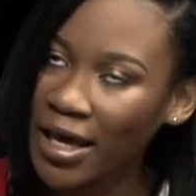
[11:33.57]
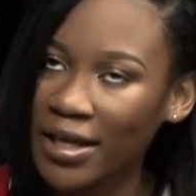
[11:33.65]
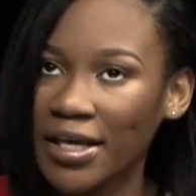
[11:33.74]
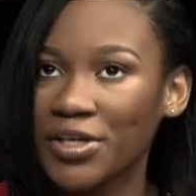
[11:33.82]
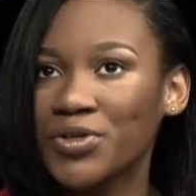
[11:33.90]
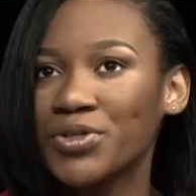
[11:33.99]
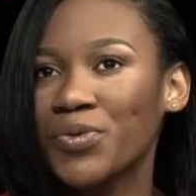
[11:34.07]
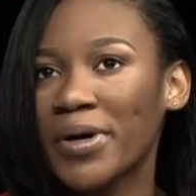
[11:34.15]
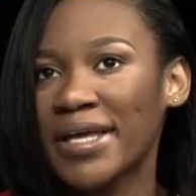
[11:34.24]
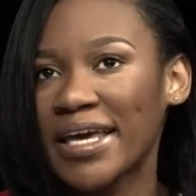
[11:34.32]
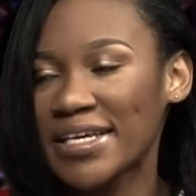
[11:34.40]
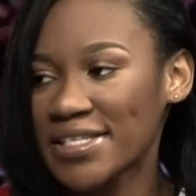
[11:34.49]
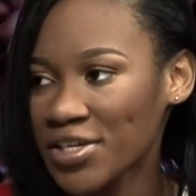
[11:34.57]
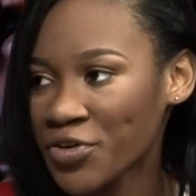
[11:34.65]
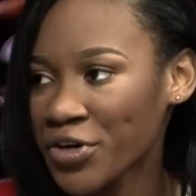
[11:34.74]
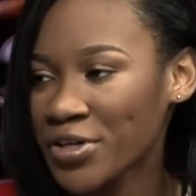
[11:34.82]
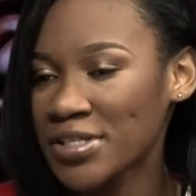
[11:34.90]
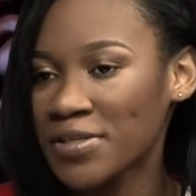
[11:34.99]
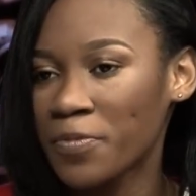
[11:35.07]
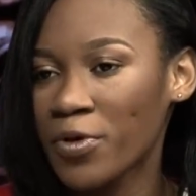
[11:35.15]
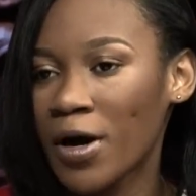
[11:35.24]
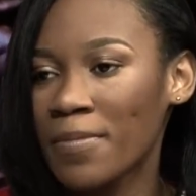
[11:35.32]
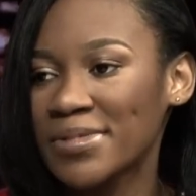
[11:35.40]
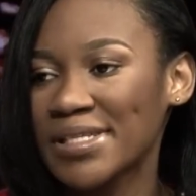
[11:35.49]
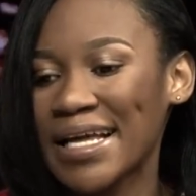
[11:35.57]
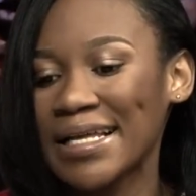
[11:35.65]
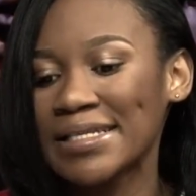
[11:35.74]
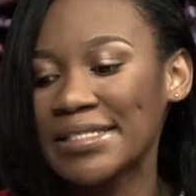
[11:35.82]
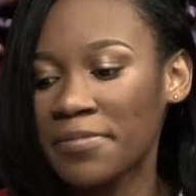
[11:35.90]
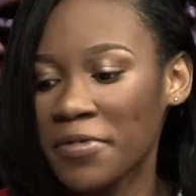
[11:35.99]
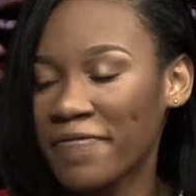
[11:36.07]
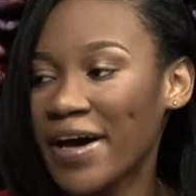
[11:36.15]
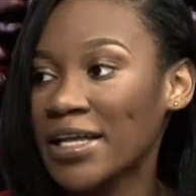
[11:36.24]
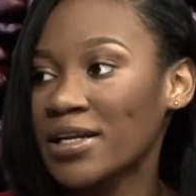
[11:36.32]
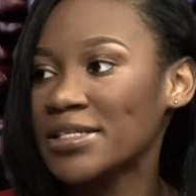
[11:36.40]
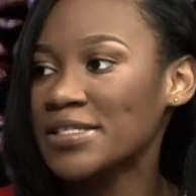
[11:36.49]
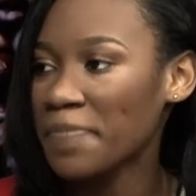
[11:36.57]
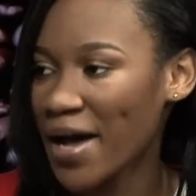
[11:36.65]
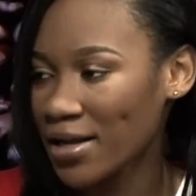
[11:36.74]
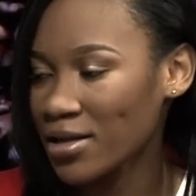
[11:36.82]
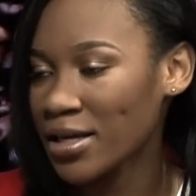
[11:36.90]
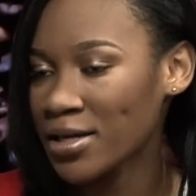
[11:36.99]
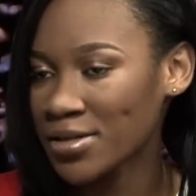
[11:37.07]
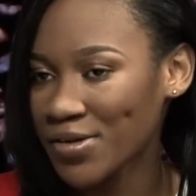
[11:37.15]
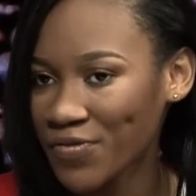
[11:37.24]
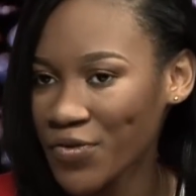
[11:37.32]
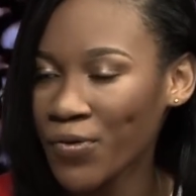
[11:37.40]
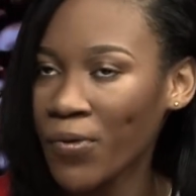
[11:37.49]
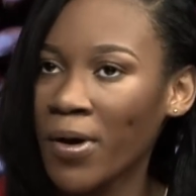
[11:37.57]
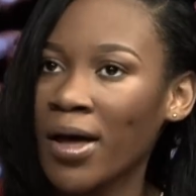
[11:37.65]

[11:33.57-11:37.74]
then you'll do an asynchronous prompt and a semifinalist panel interview,